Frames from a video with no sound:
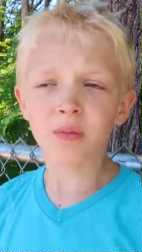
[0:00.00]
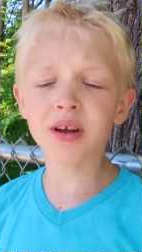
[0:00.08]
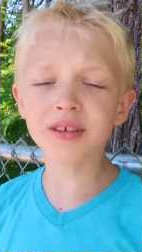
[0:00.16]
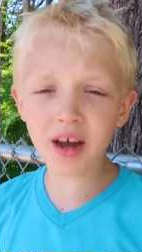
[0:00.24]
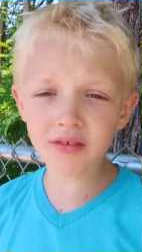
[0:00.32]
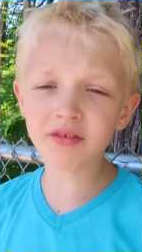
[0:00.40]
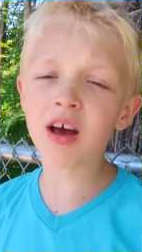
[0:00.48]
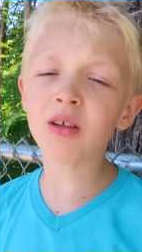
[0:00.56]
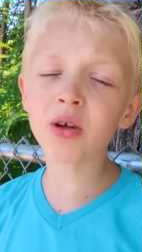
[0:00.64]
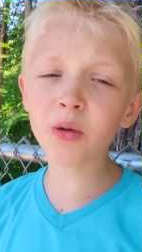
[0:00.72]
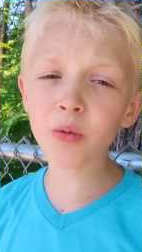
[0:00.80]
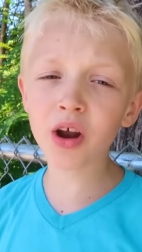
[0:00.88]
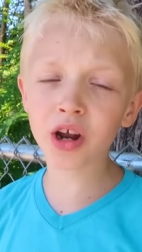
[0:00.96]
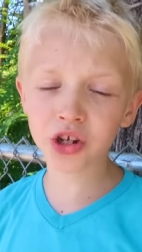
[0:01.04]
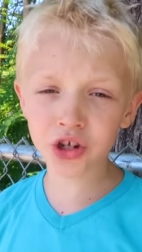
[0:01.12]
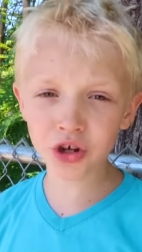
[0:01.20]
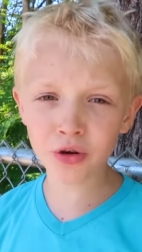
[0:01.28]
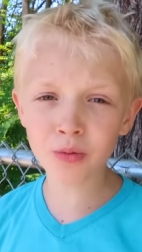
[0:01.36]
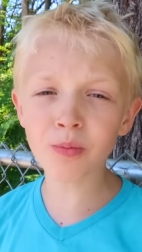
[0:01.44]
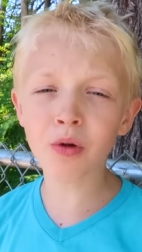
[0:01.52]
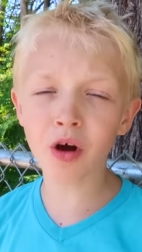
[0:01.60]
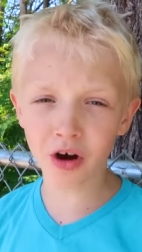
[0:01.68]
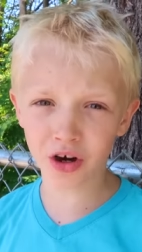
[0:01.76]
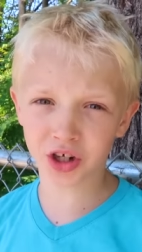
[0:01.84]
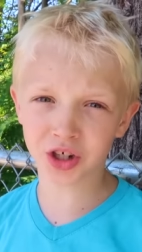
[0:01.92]
We definitely want to do
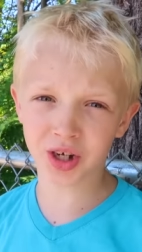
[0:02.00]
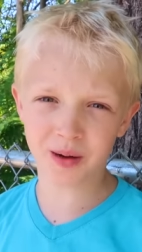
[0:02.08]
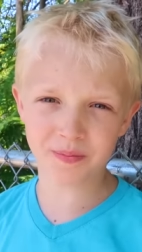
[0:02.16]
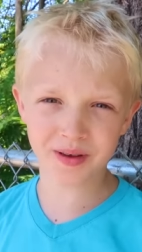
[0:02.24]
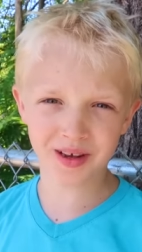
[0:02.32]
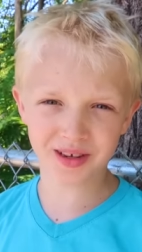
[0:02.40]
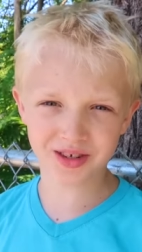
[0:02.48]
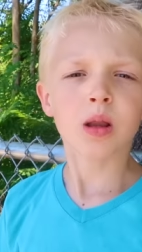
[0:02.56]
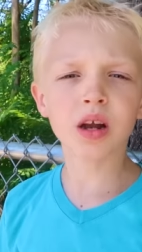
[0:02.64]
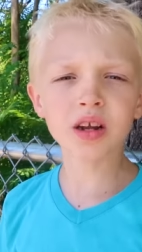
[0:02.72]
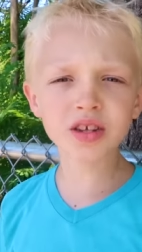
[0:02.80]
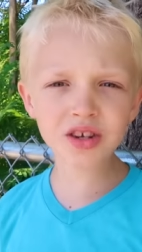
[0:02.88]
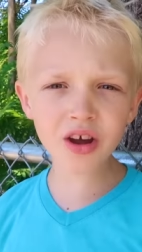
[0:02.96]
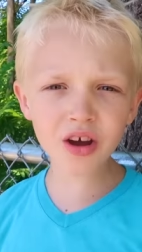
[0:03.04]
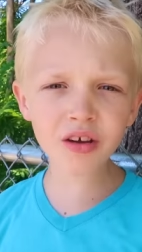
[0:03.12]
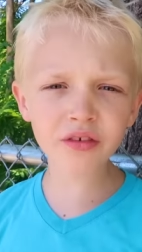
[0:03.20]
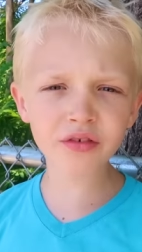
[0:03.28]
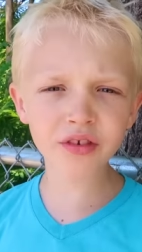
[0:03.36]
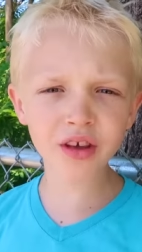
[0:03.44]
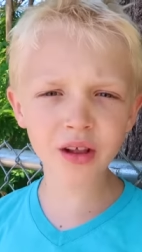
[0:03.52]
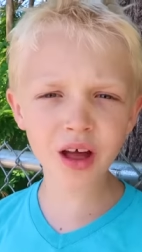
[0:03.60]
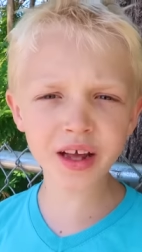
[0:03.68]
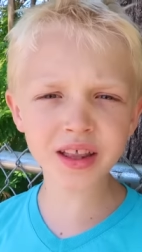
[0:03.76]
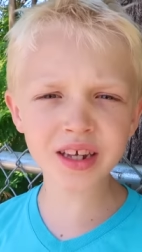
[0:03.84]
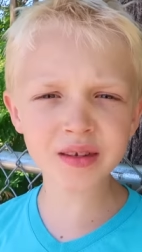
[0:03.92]
more shopping. Let us know if you
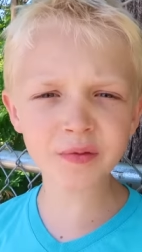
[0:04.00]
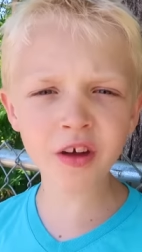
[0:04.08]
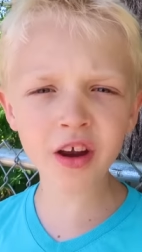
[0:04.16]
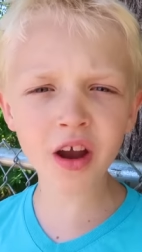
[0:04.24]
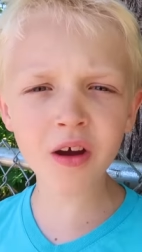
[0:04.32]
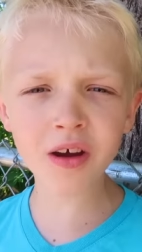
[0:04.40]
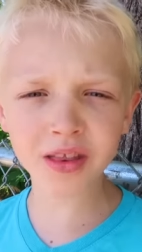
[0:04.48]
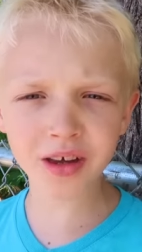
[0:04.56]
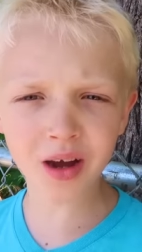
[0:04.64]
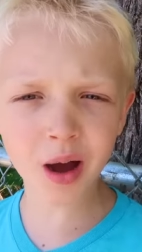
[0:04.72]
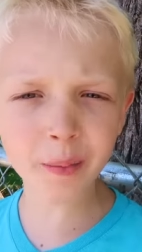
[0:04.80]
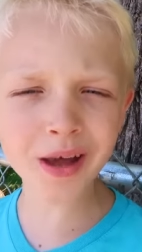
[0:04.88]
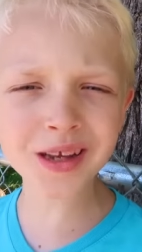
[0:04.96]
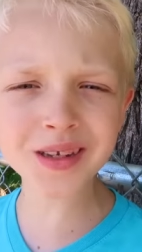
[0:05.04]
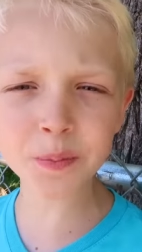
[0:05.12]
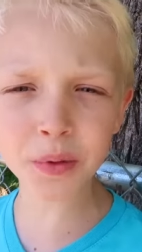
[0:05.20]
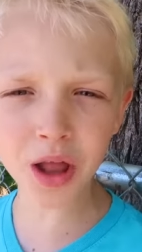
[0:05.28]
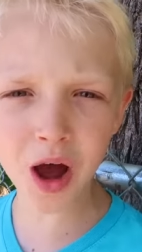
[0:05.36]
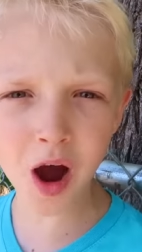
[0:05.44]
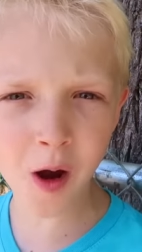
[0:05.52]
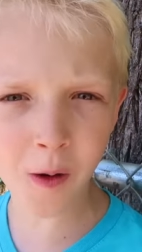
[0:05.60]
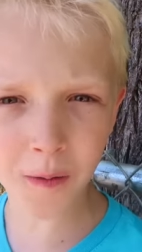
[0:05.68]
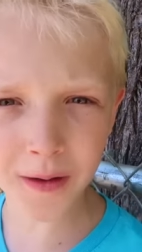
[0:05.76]
like this video in the comments below.